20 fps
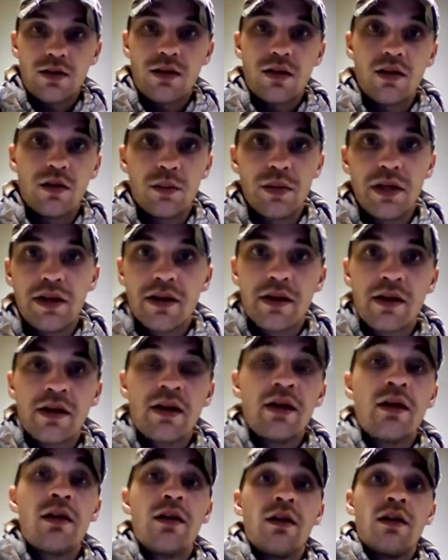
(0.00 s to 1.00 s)
Call them back.
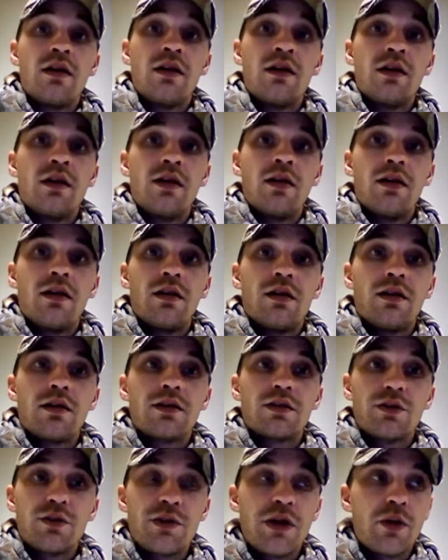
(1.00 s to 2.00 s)

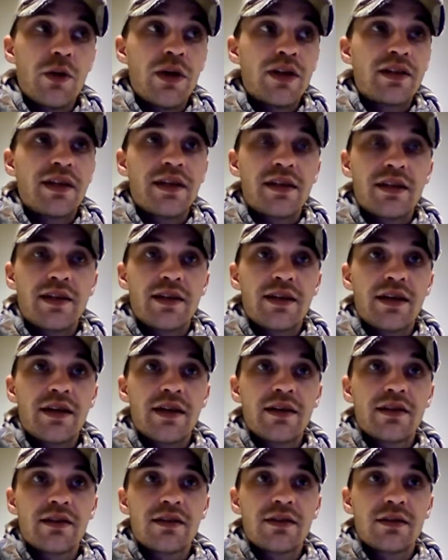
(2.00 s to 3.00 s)
So you go in and take the
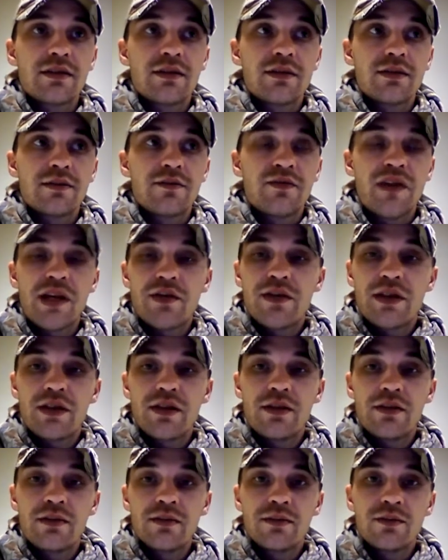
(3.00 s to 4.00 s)
test,
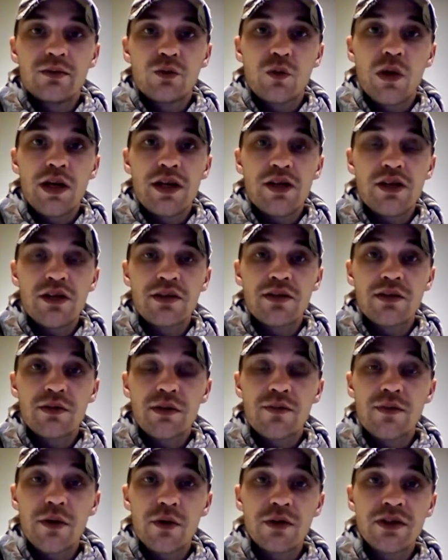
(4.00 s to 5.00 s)
50 questions
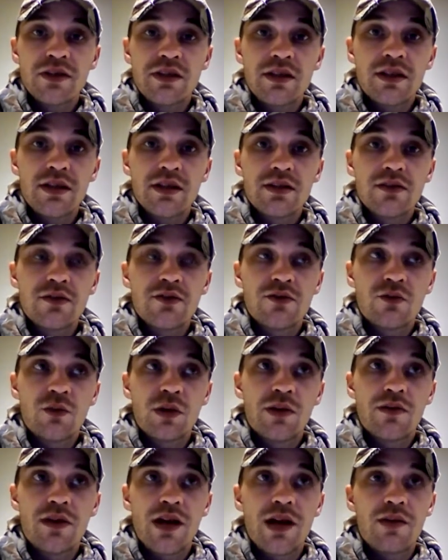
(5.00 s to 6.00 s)
on the first test,
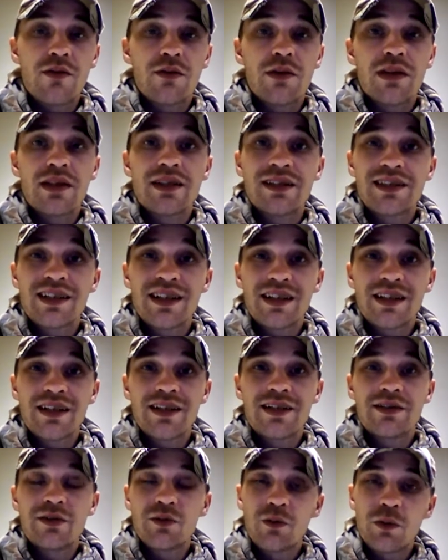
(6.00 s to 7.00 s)
25 on the
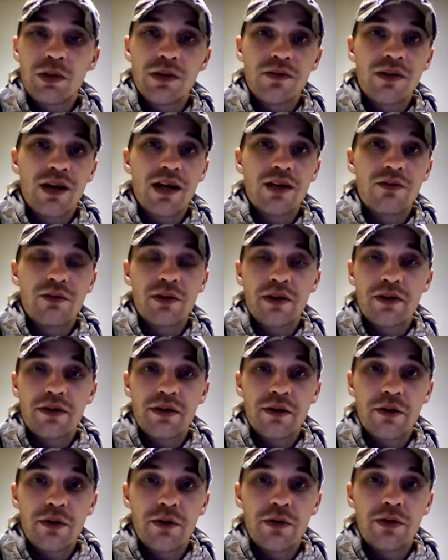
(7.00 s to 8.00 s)
second, and 25 on the
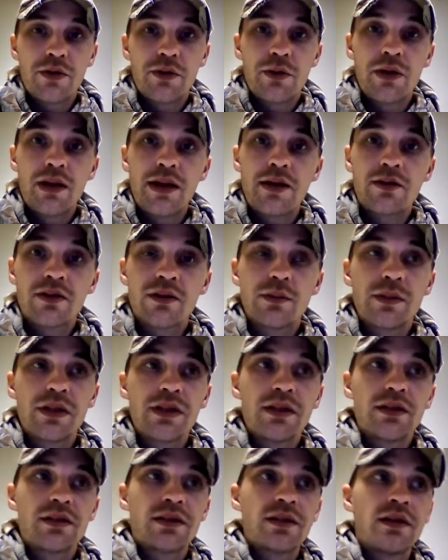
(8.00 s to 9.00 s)
third. You're allowed to
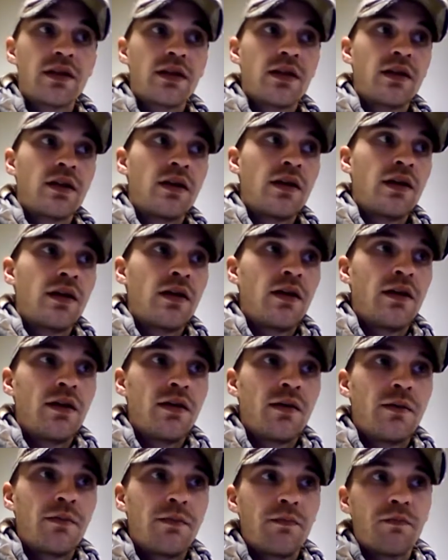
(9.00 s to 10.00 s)
miss
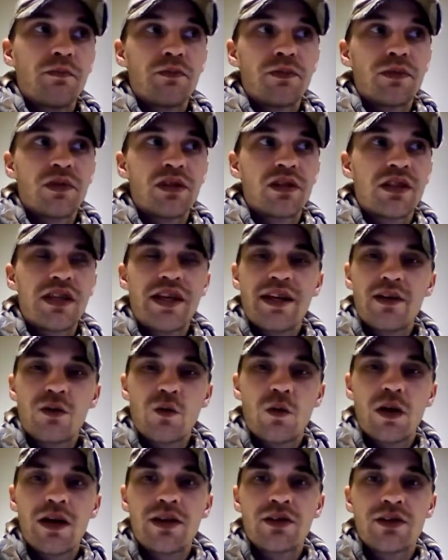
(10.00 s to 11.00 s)

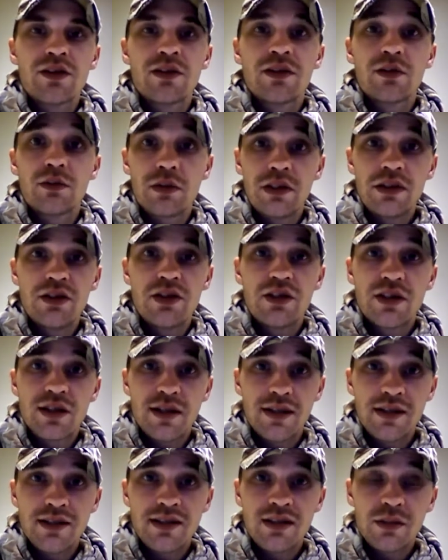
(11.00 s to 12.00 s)
10 questions on each
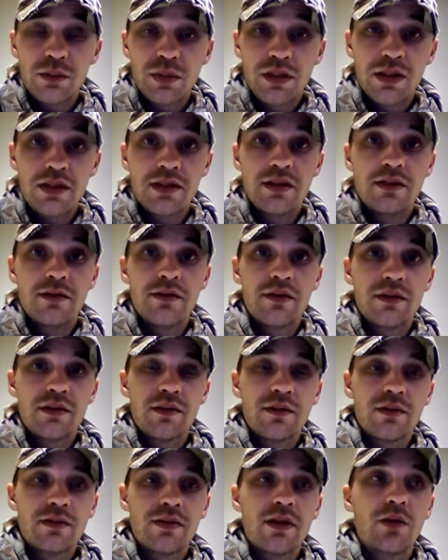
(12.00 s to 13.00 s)
test, I believe.
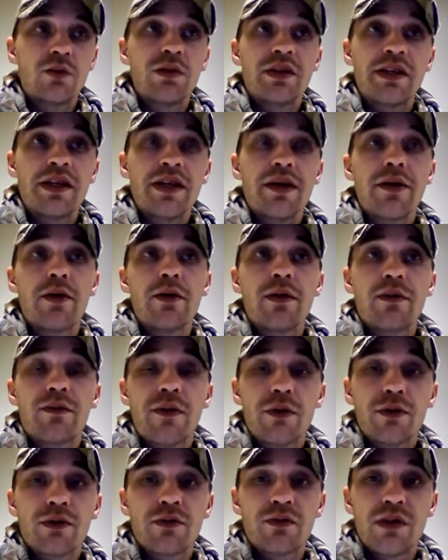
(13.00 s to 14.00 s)
No, 10 on the
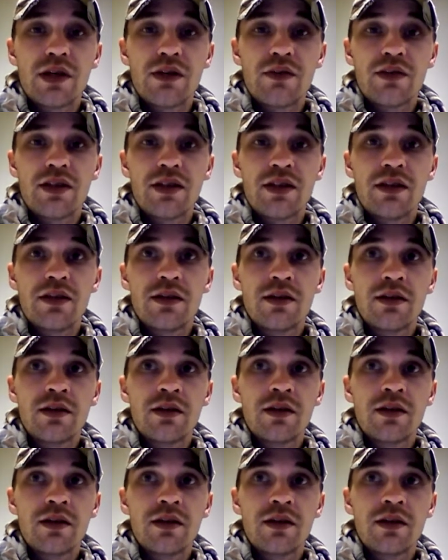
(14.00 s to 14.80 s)
first 50.